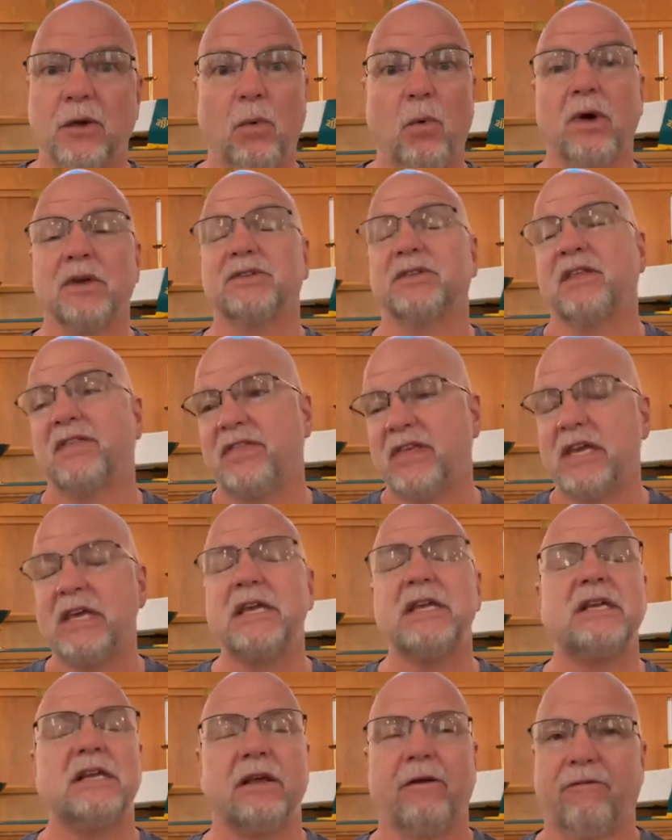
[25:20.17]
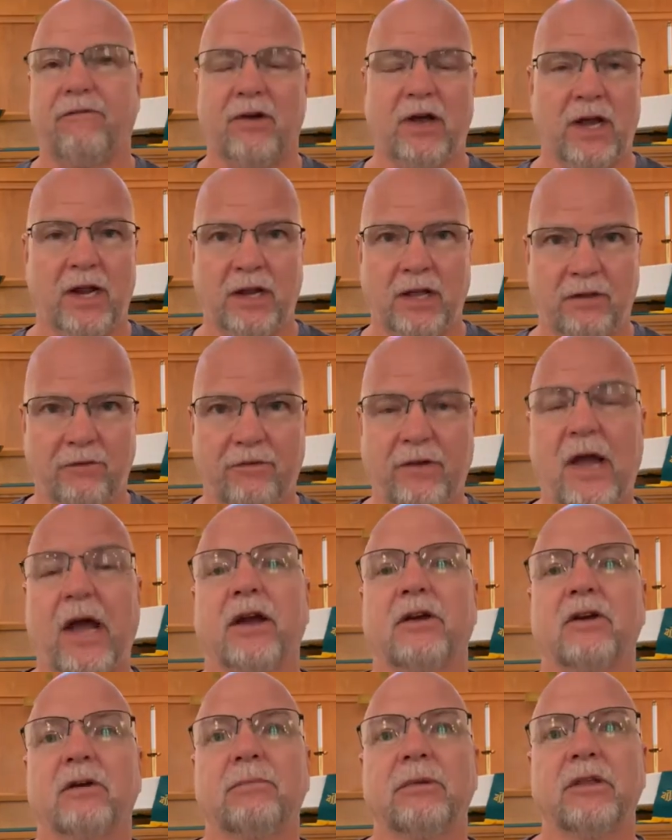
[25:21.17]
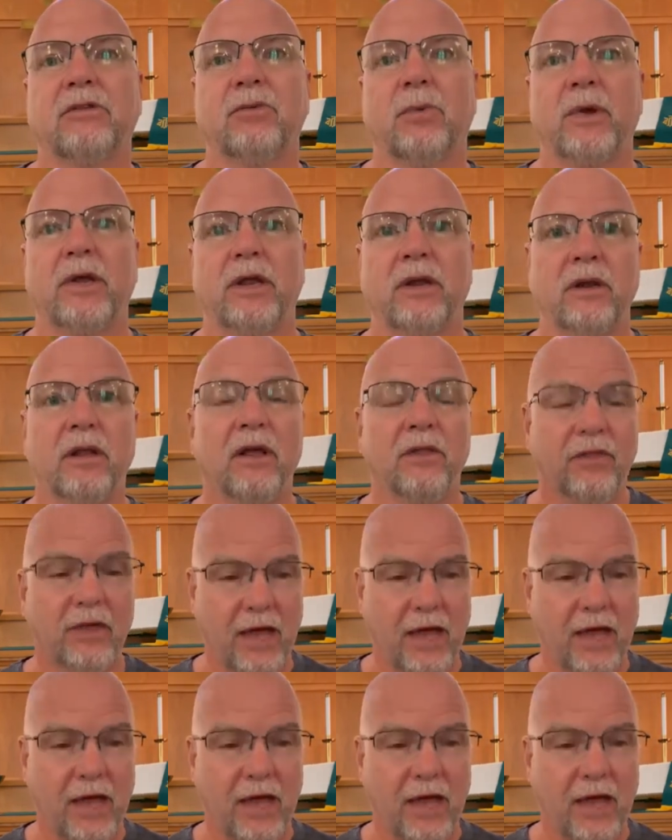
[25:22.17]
was the defining factor between